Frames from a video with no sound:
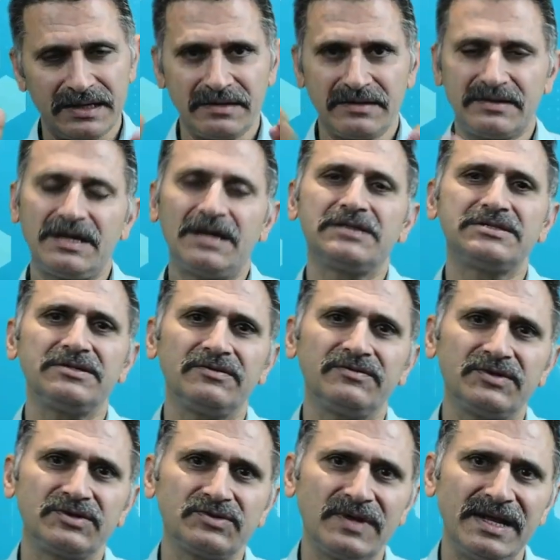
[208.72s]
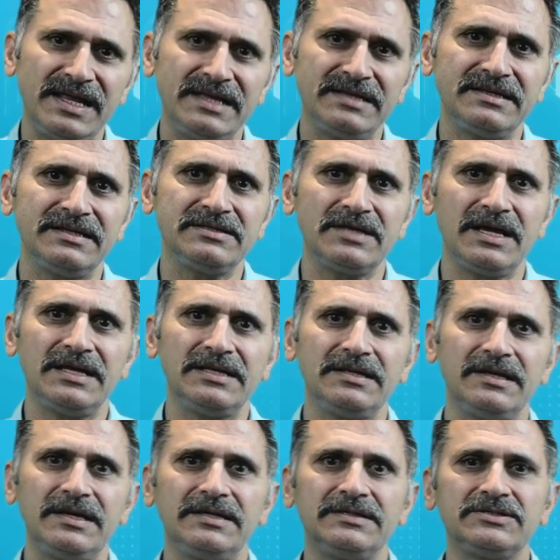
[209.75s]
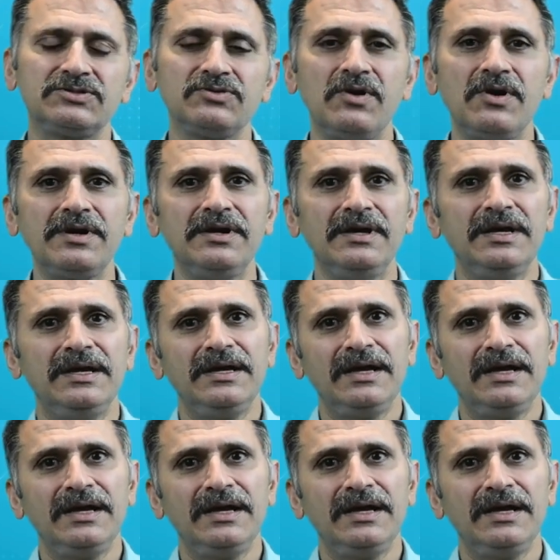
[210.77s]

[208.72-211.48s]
reduction of the swelling and so on,